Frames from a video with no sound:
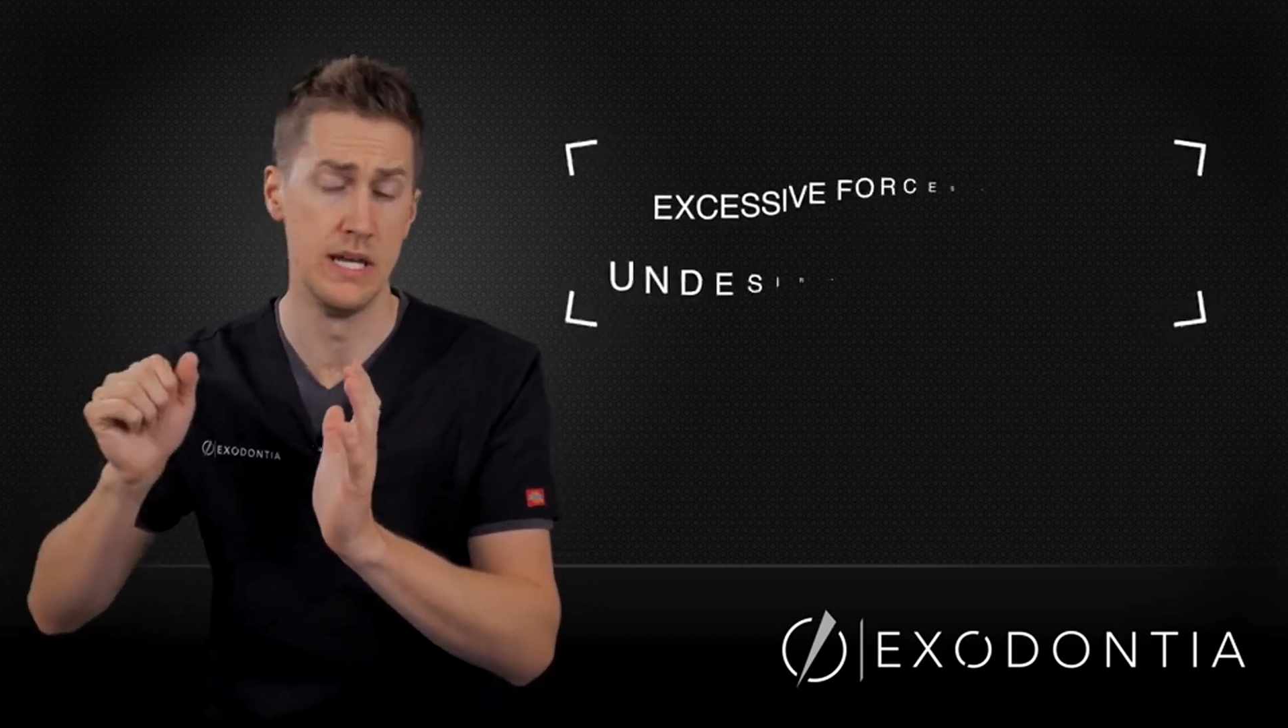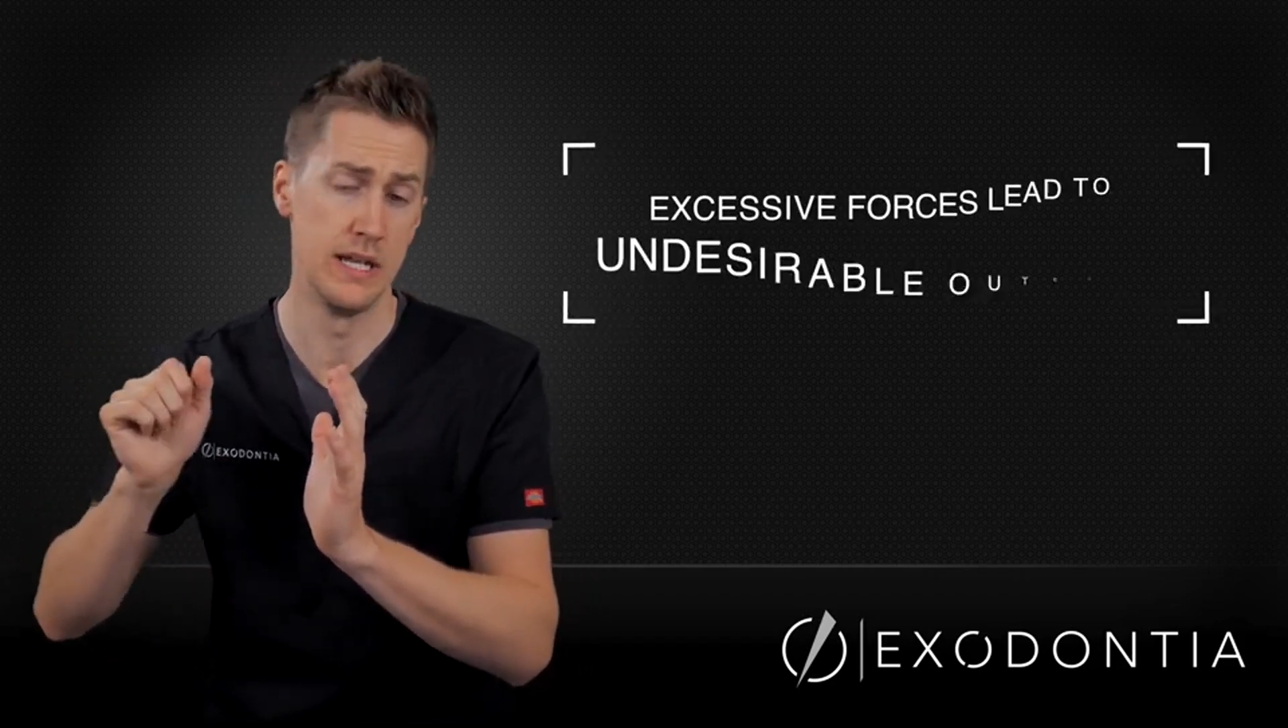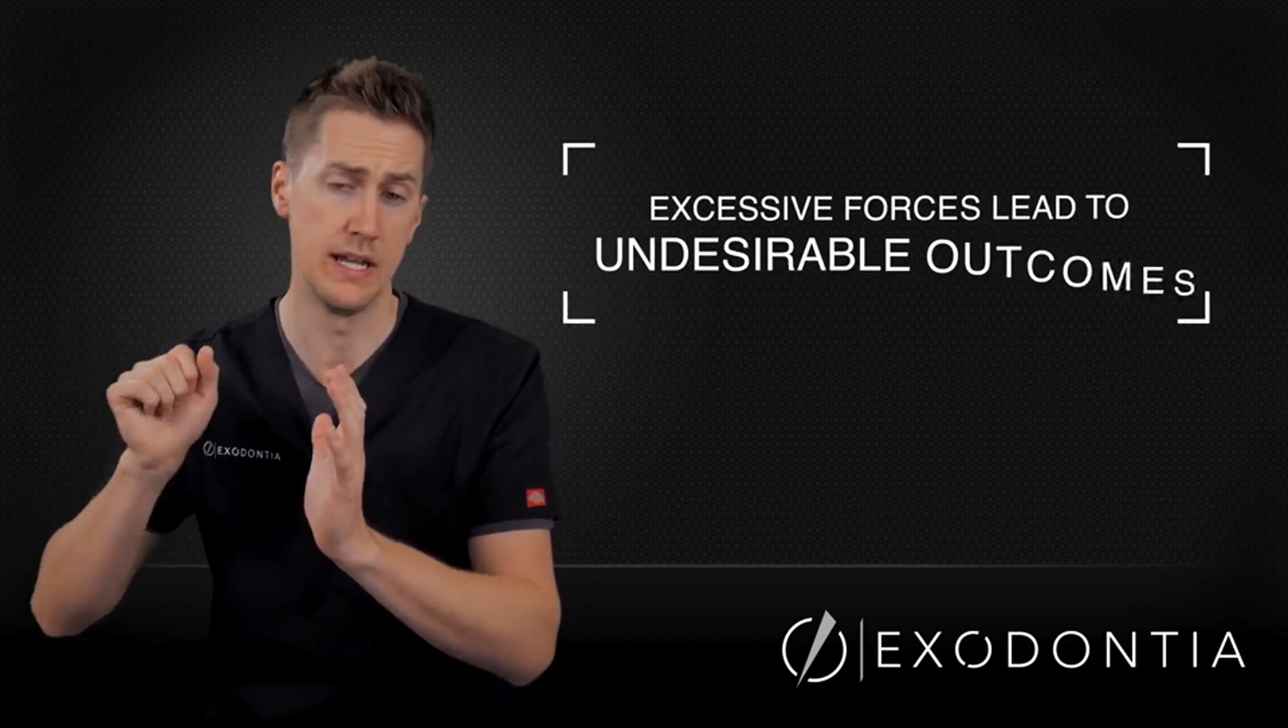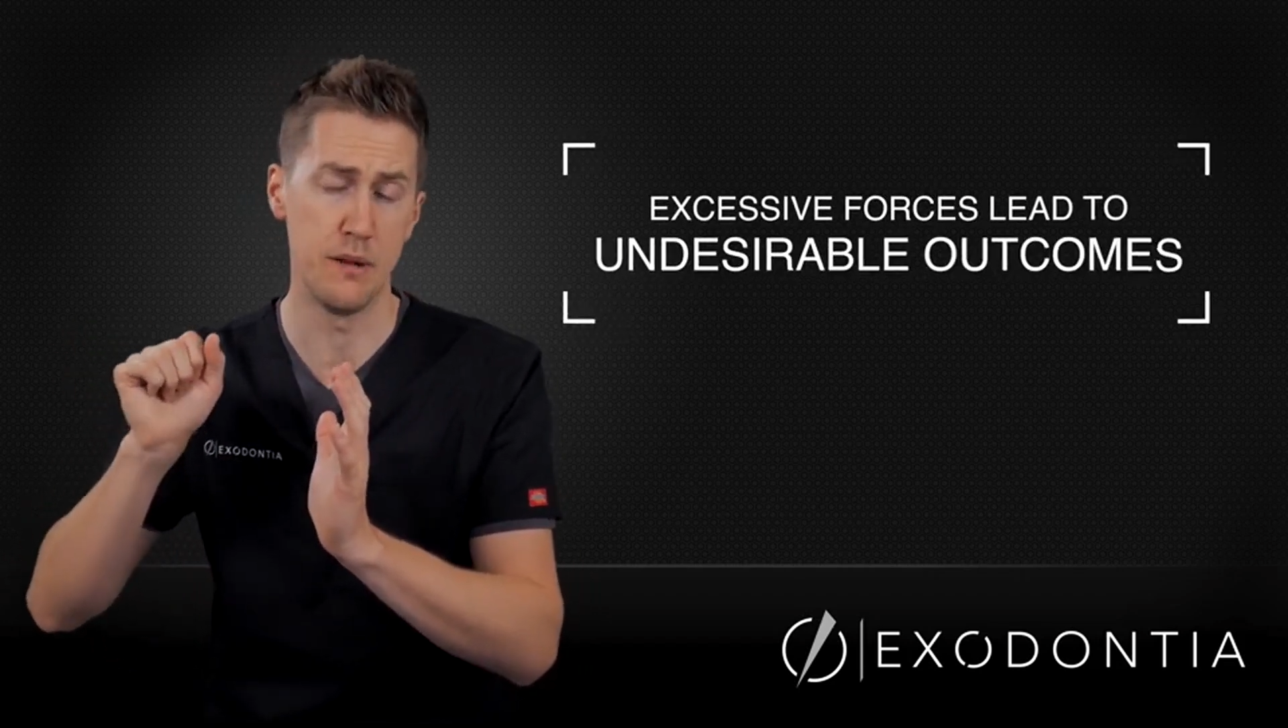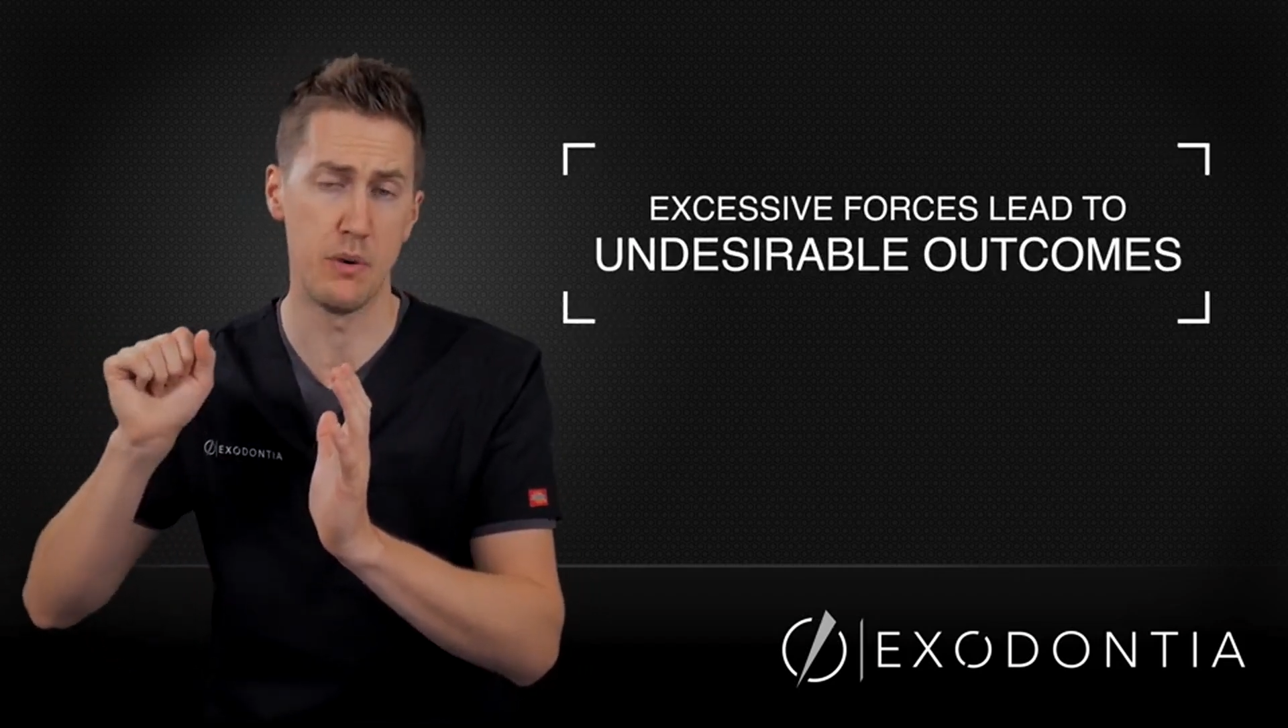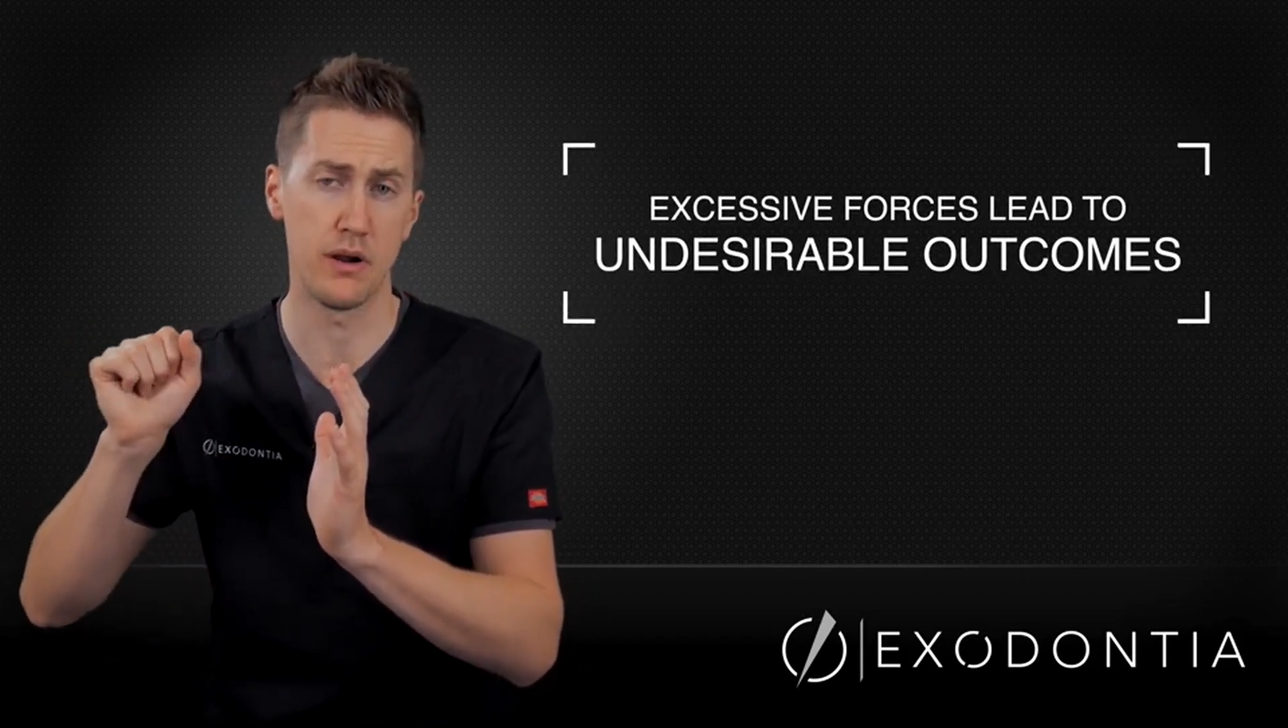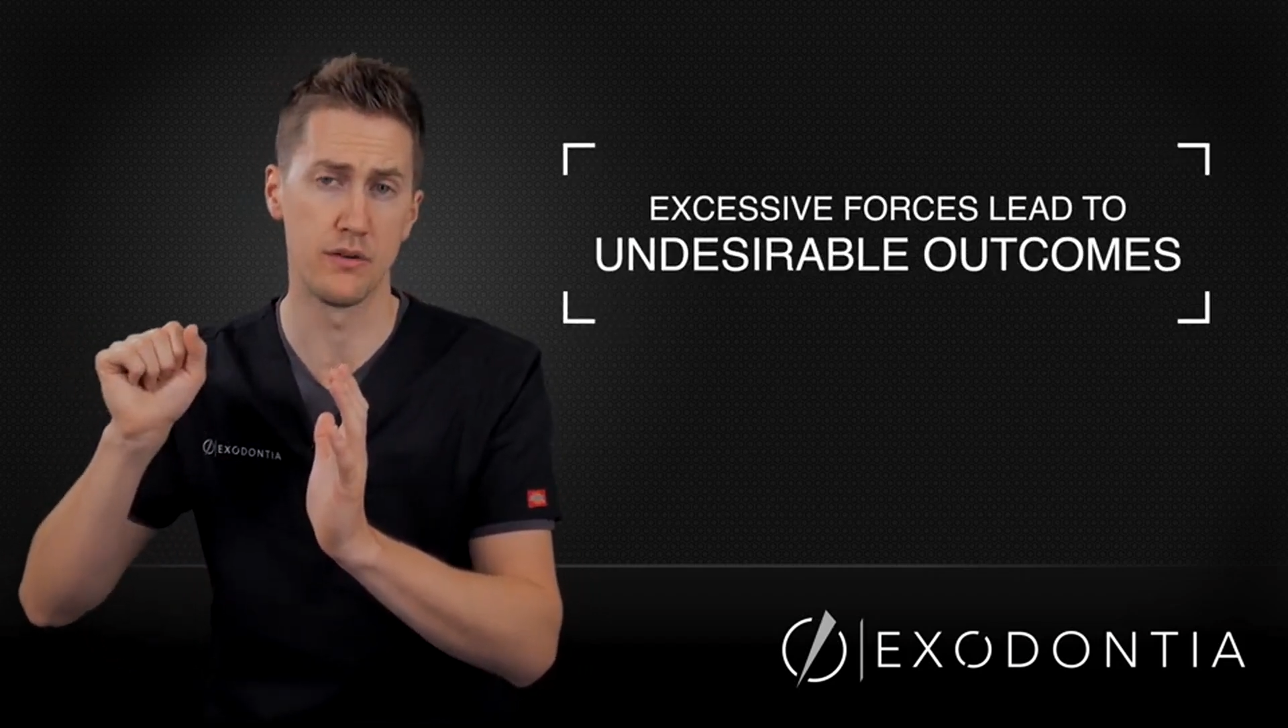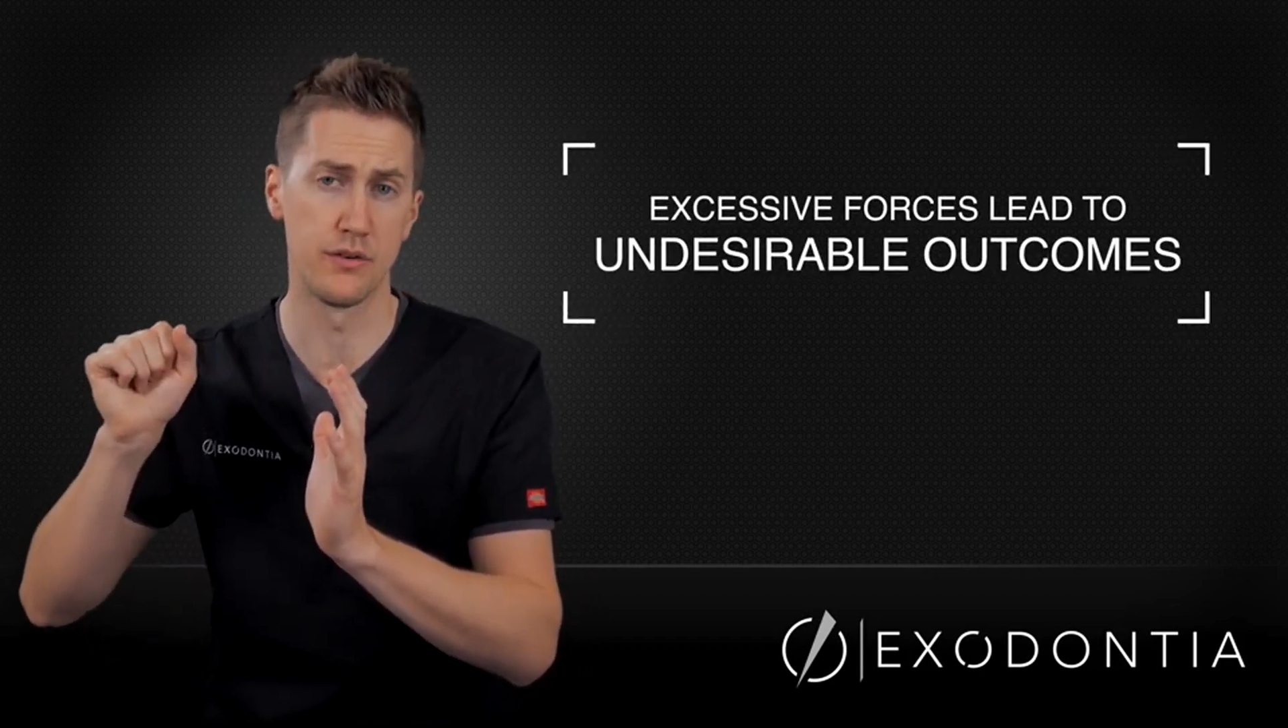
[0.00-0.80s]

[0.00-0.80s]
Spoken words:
in a buccal